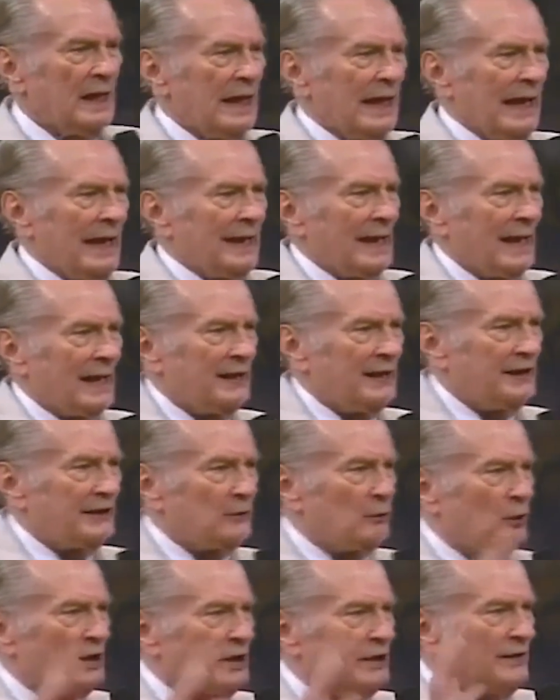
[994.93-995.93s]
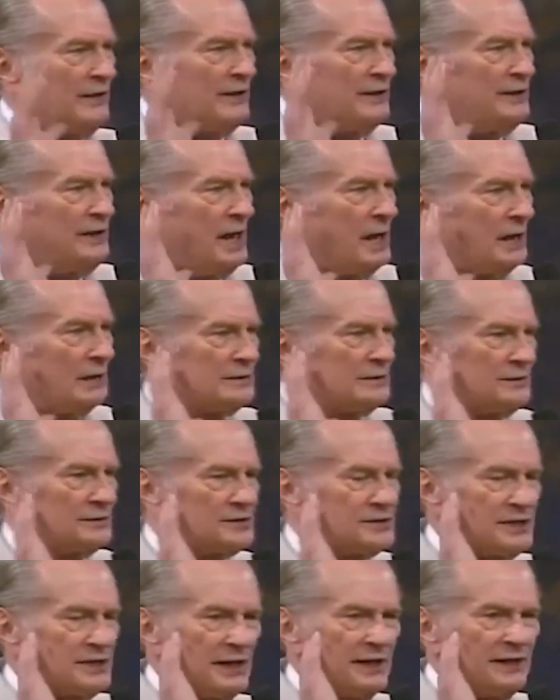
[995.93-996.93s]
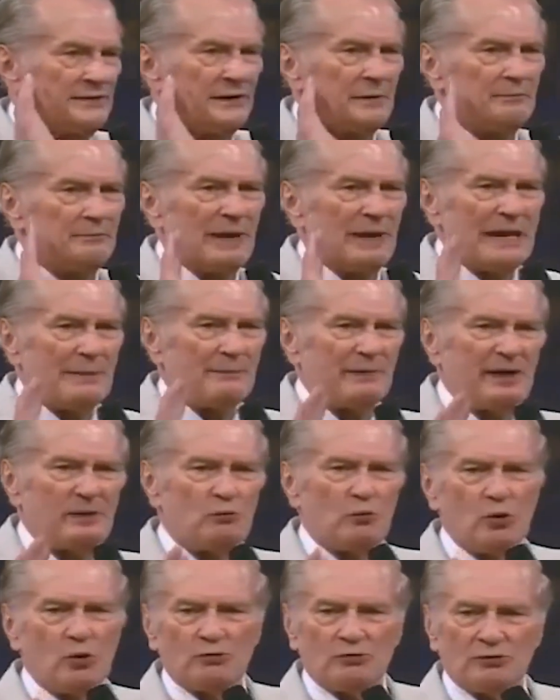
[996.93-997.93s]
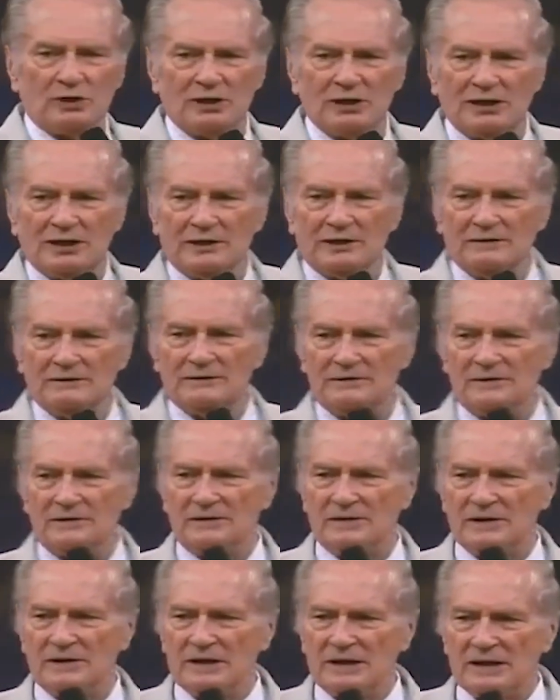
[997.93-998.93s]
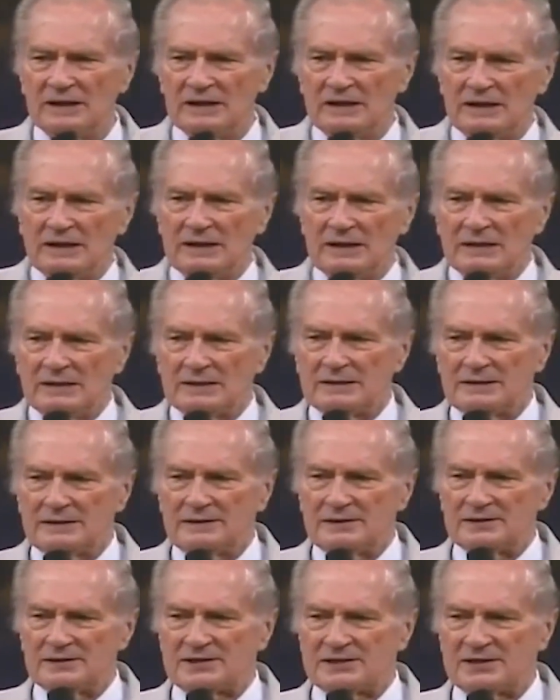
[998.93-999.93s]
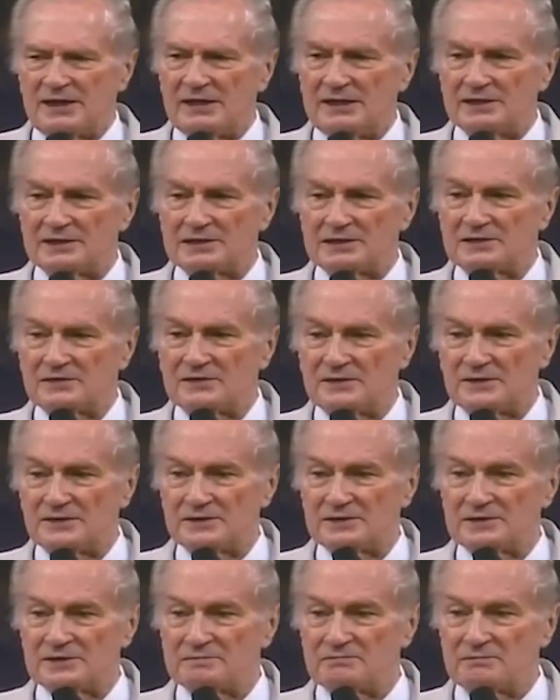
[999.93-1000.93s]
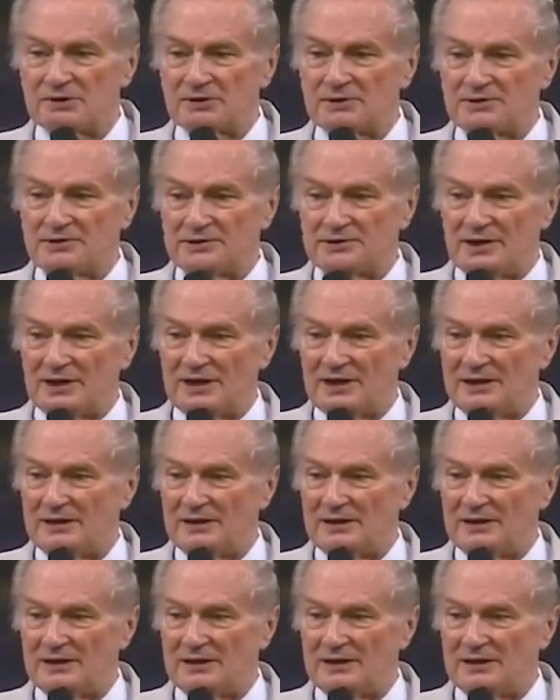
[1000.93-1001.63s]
And I hear one of the doctors saying the baby won't live to see its first birthday.